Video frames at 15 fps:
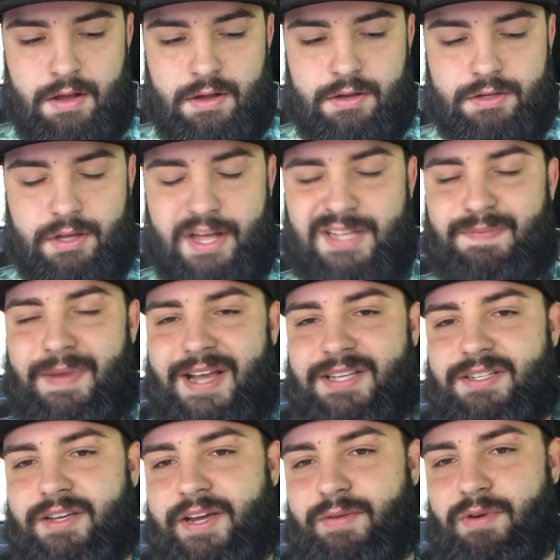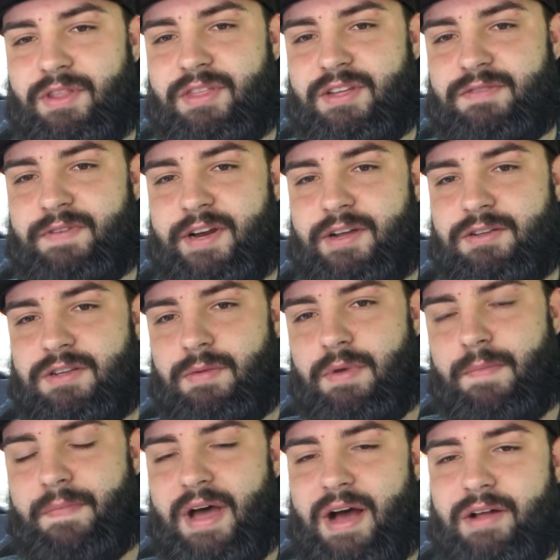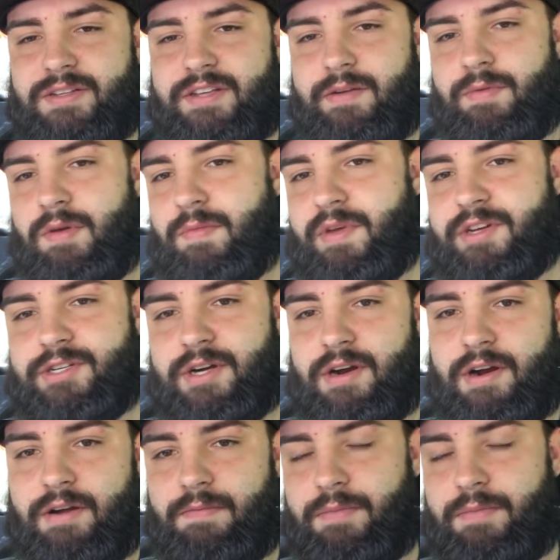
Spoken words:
So that's basically what this video is going to be about. It's going to be me sharing a